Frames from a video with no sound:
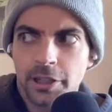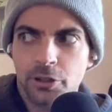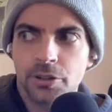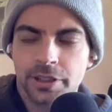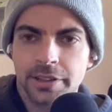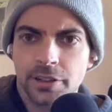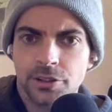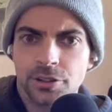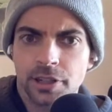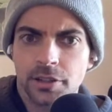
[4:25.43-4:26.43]
know the container
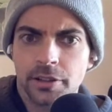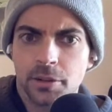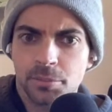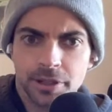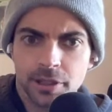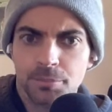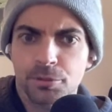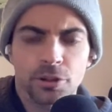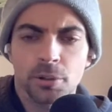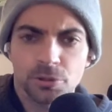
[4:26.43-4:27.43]
is like getting picked up
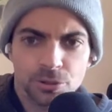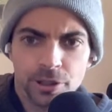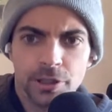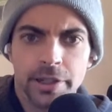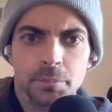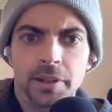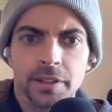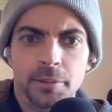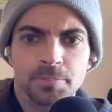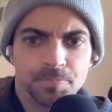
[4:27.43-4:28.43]
or almost ready to get picked
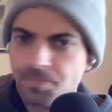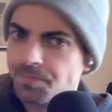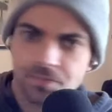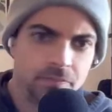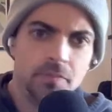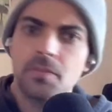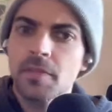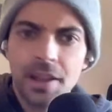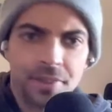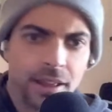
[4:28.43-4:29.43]
up,
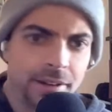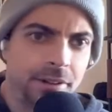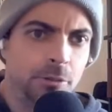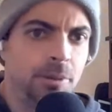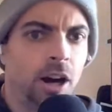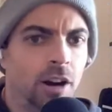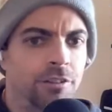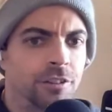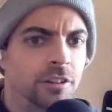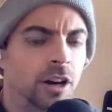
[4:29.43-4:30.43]
and then it'll be
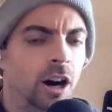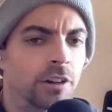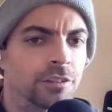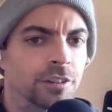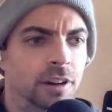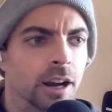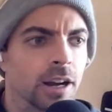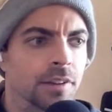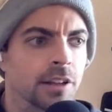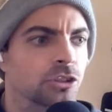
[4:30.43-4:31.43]
off
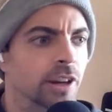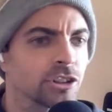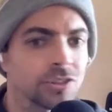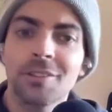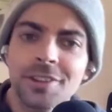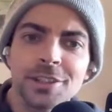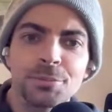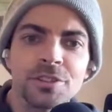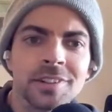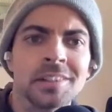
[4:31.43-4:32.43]
that direction. So everything's
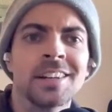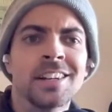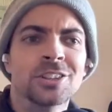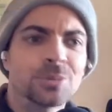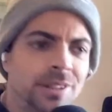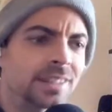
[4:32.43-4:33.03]
moving. It's really